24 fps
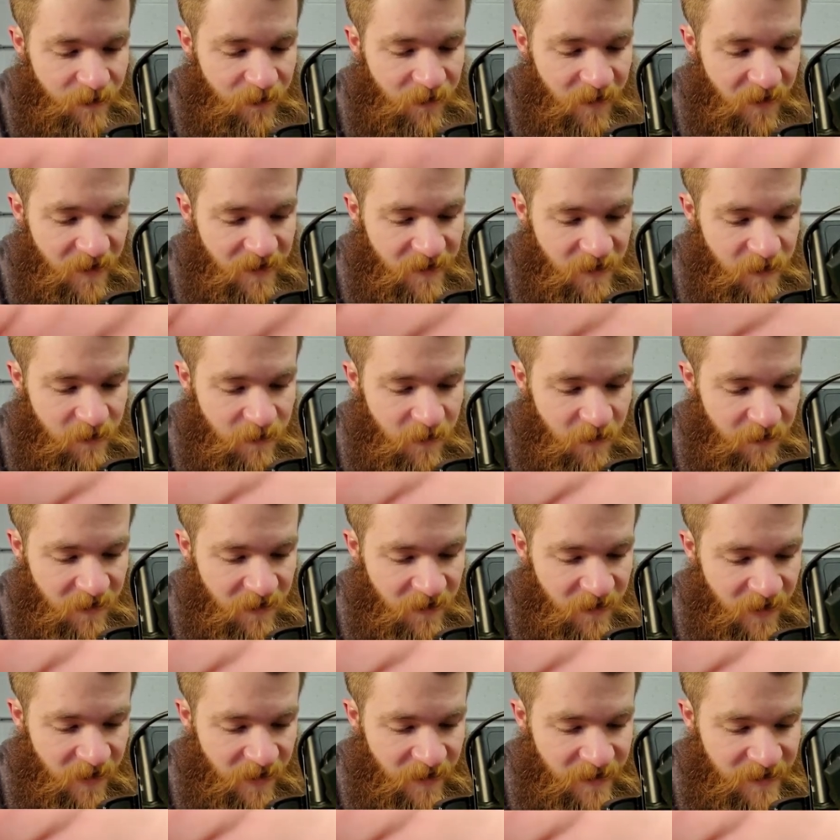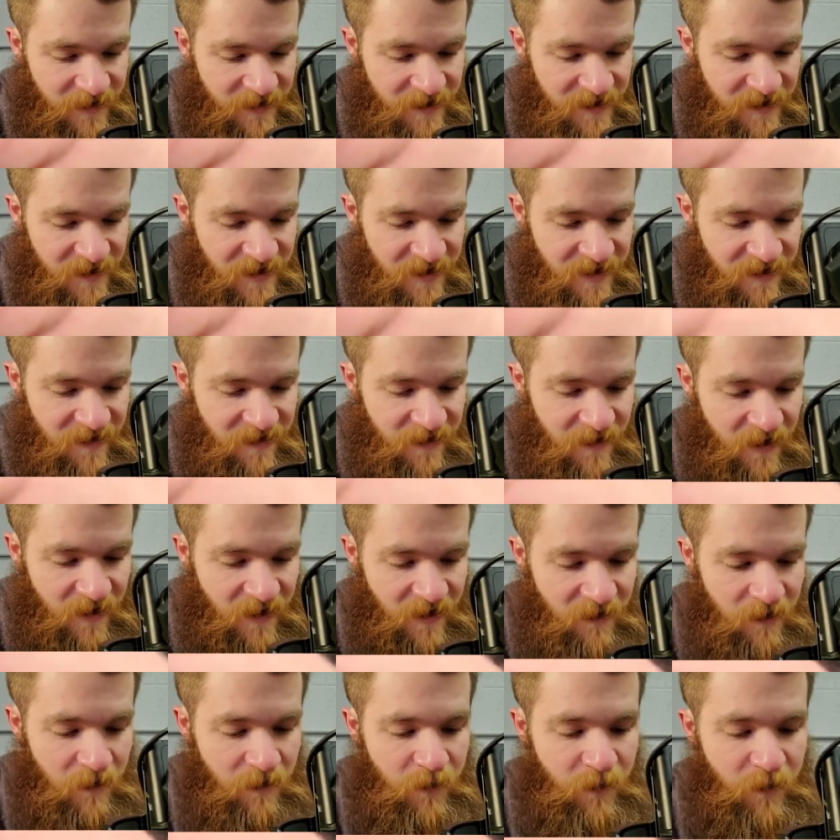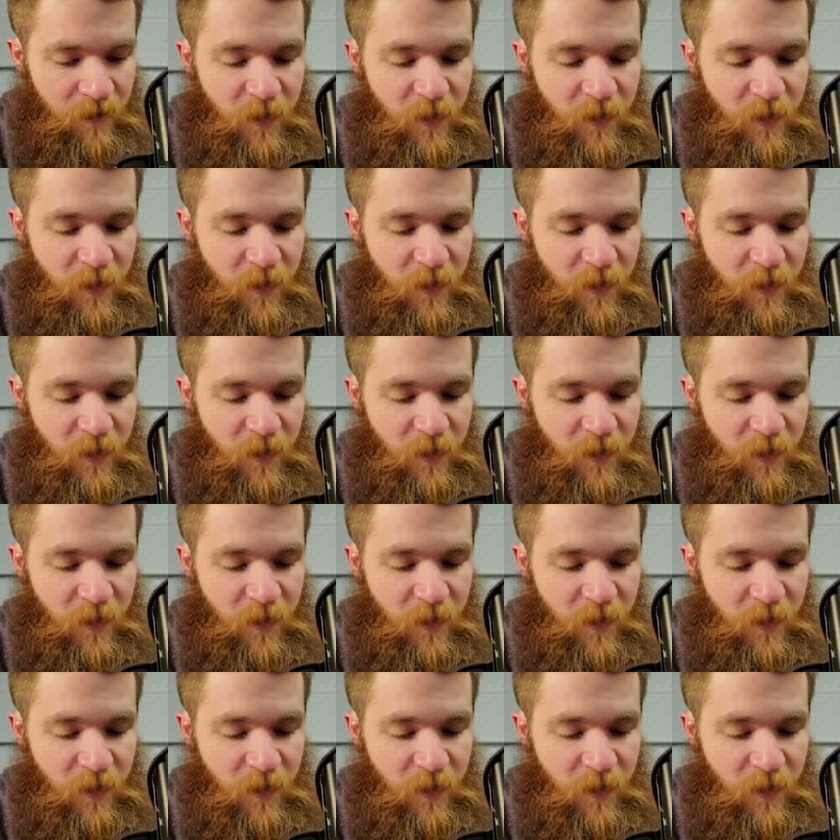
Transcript: 1959D in